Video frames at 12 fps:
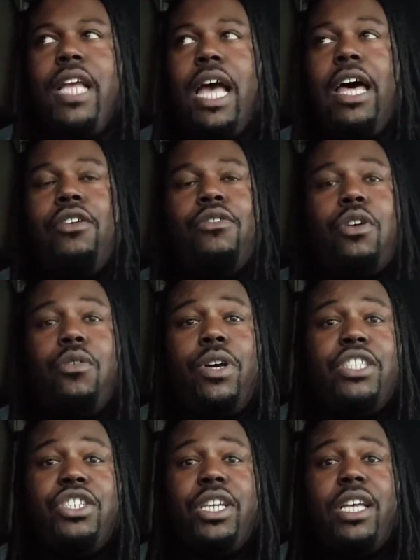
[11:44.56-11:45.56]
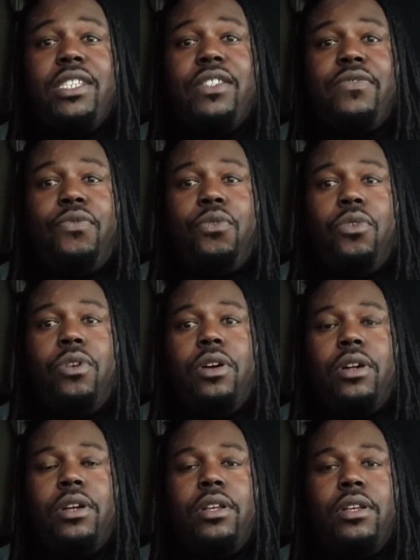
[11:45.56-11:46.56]
I don't know, adjust
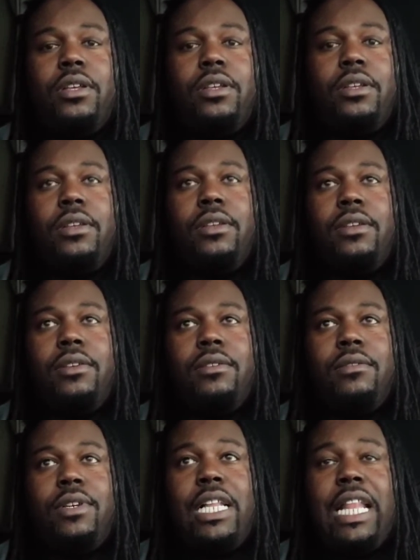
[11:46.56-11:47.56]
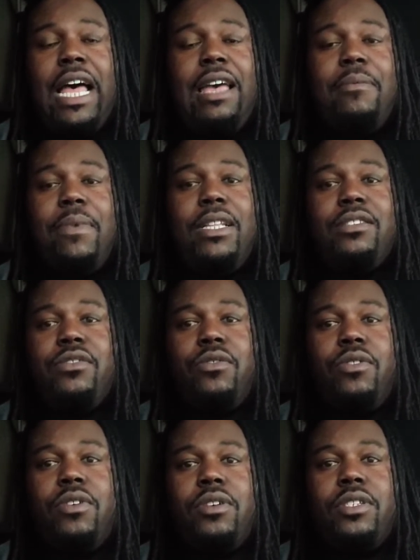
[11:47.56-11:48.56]
for climates
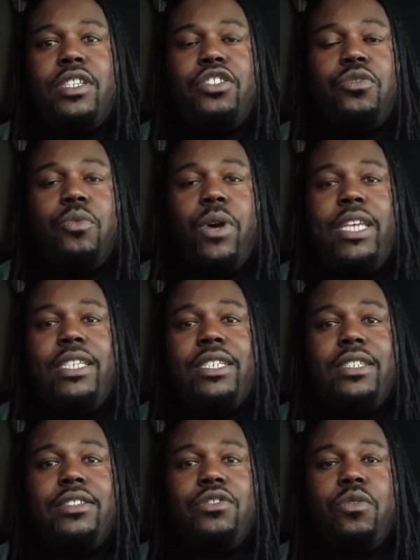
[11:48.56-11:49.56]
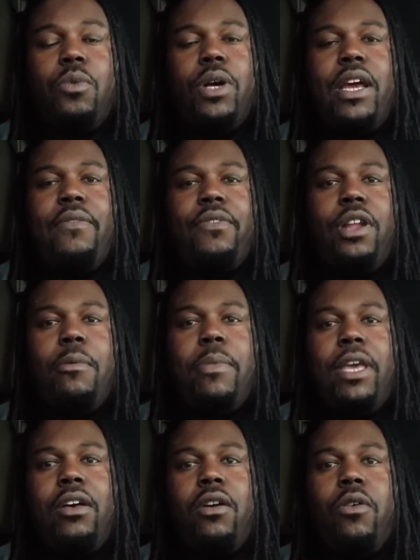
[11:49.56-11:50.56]
or situations or whatever that
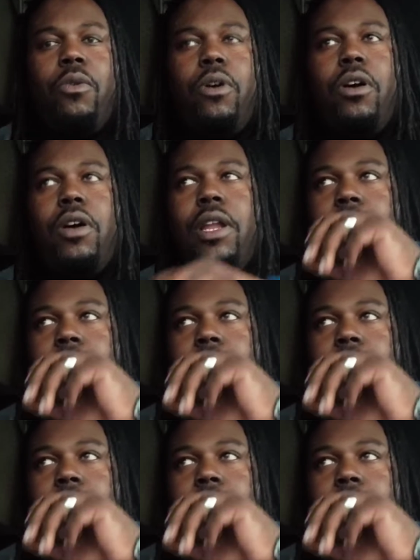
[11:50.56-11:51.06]
may go on.